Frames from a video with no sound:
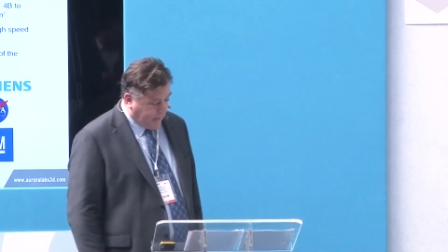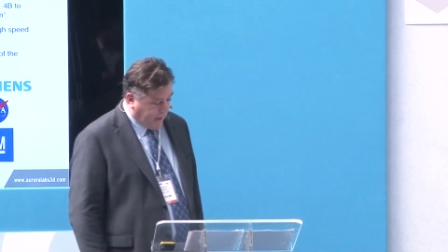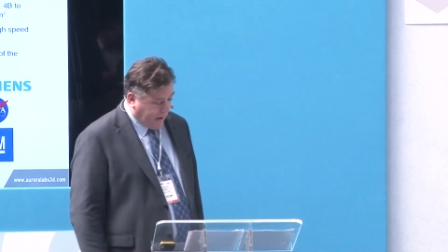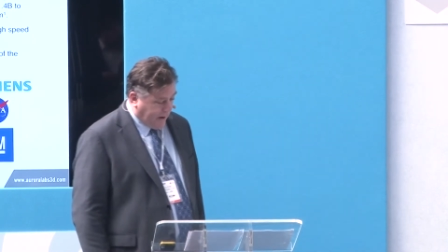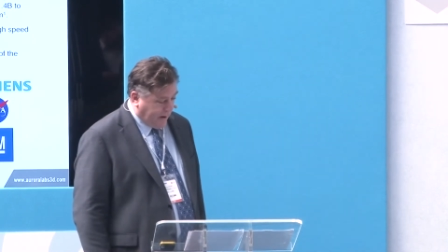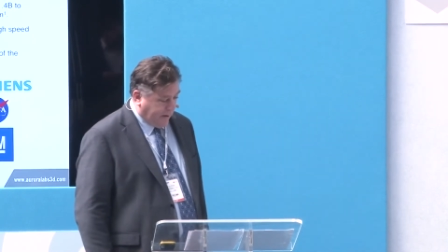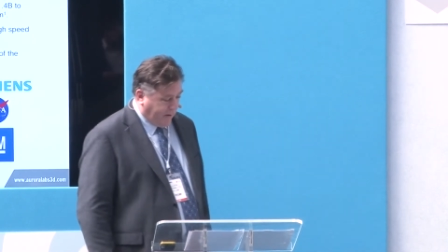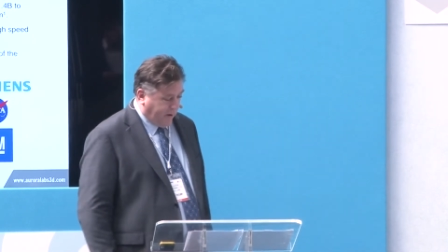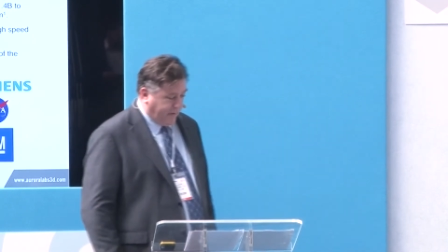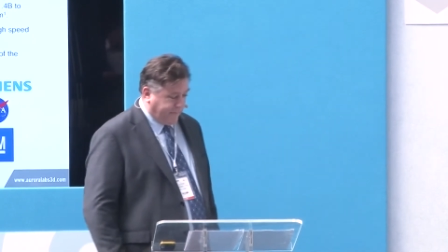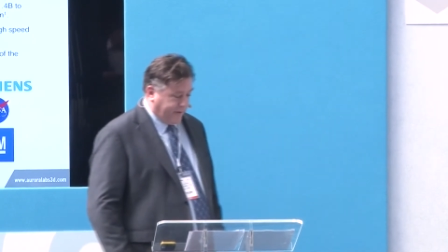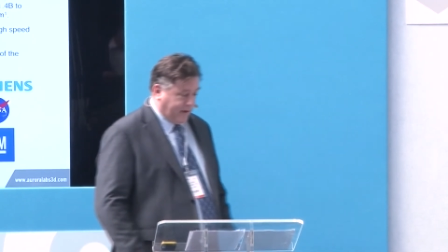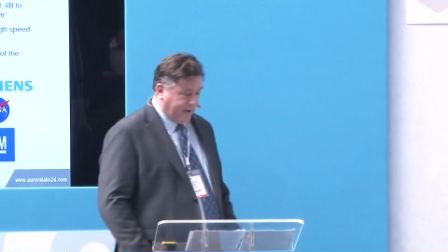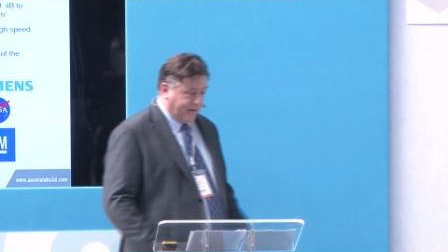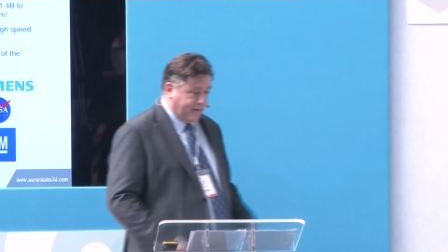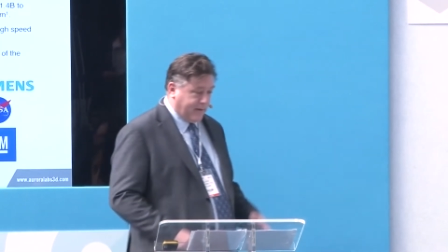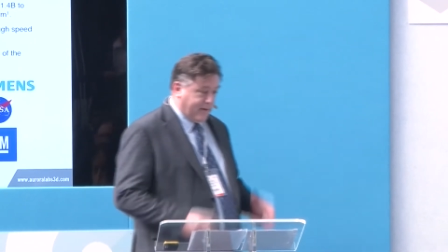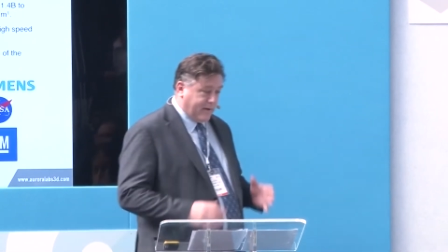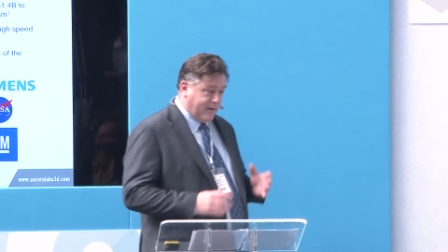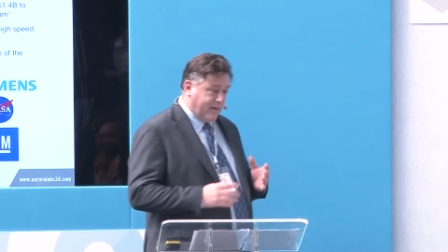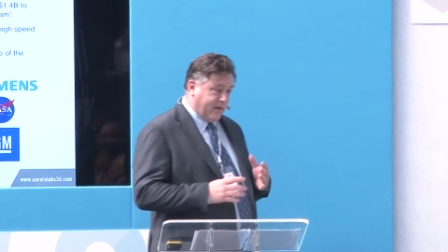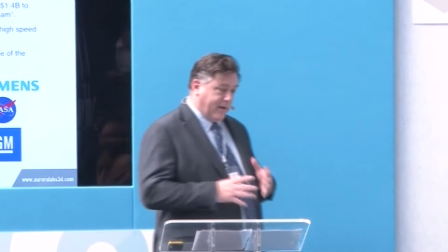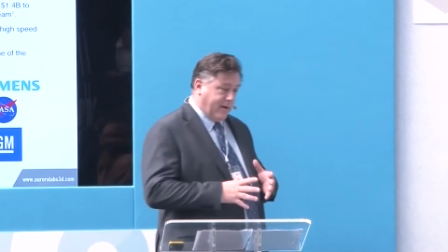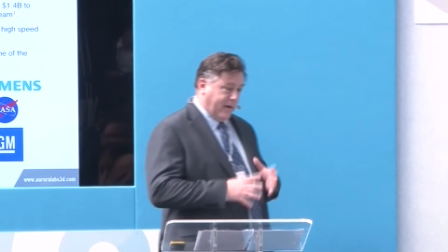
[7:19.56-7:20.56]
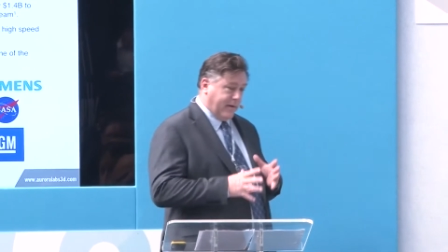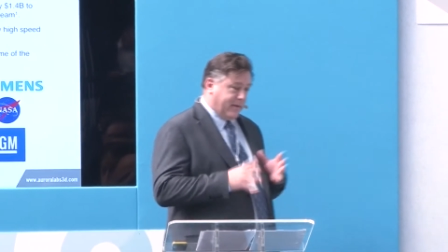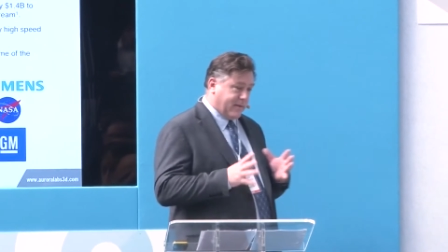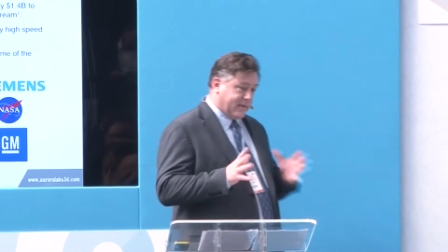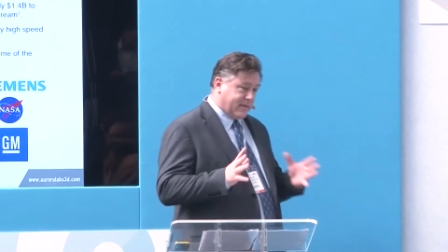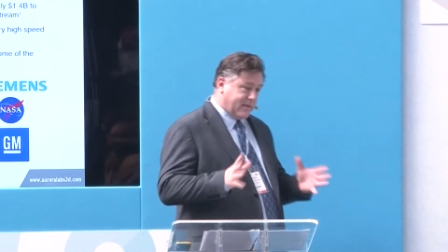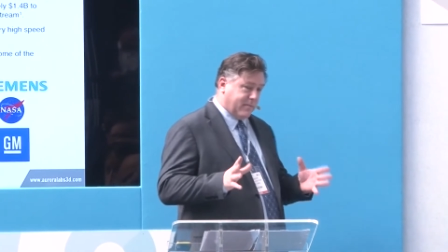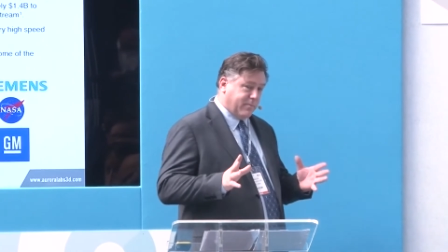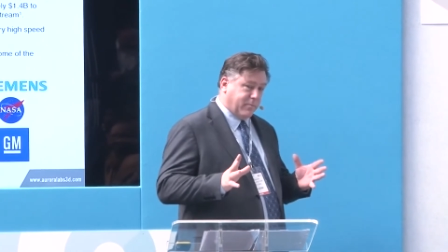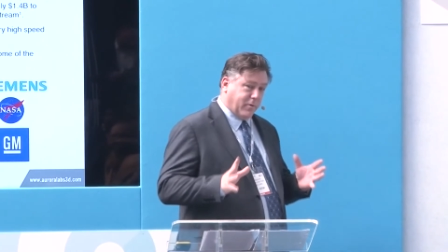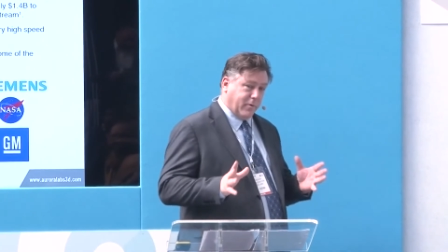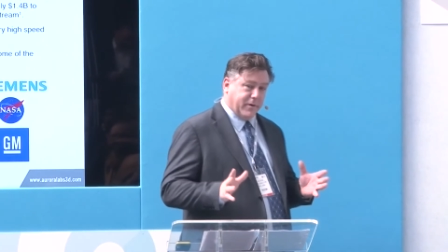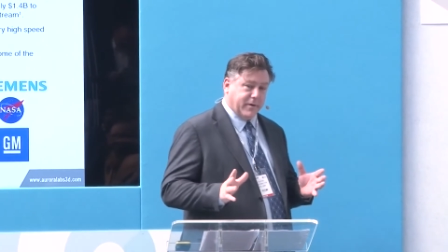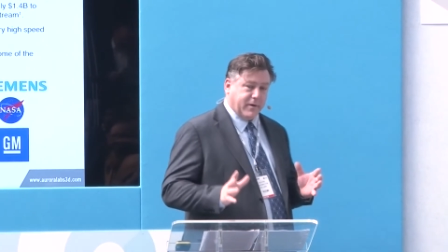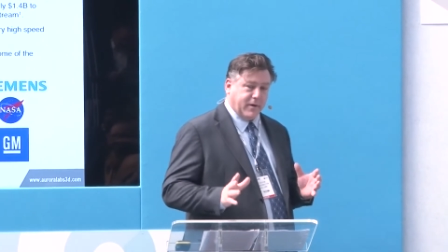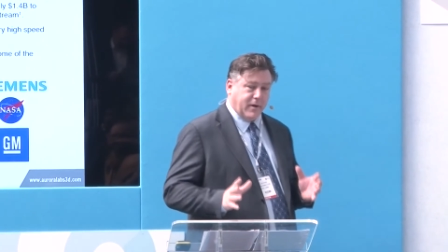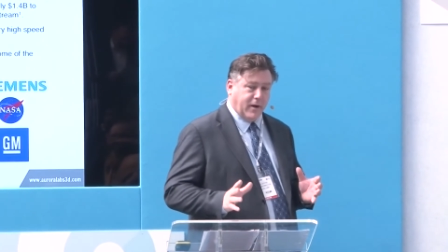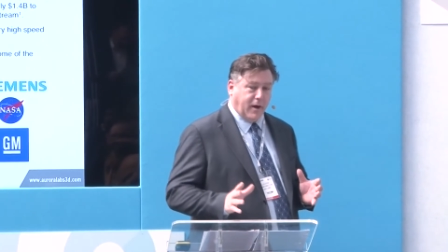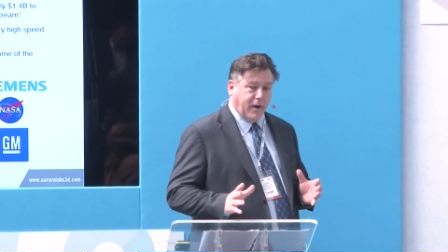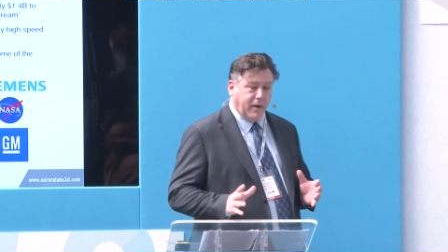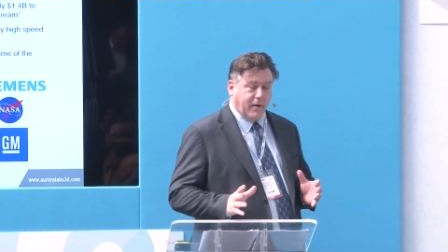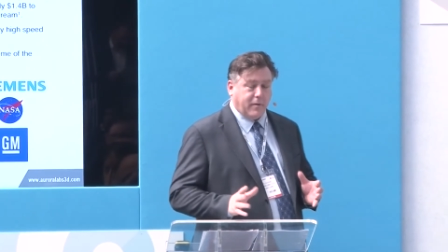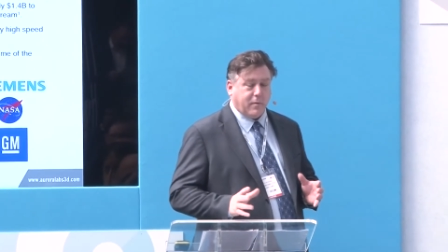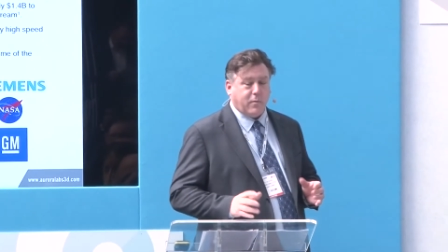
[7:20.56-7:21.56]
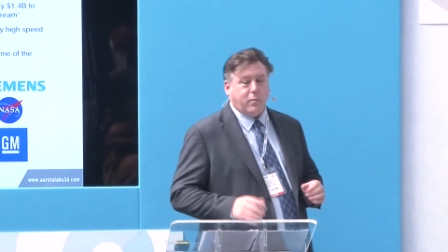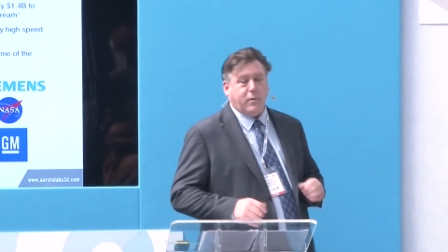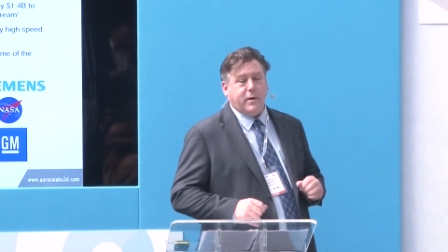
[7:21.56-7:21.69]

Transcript: However, and this is important to note,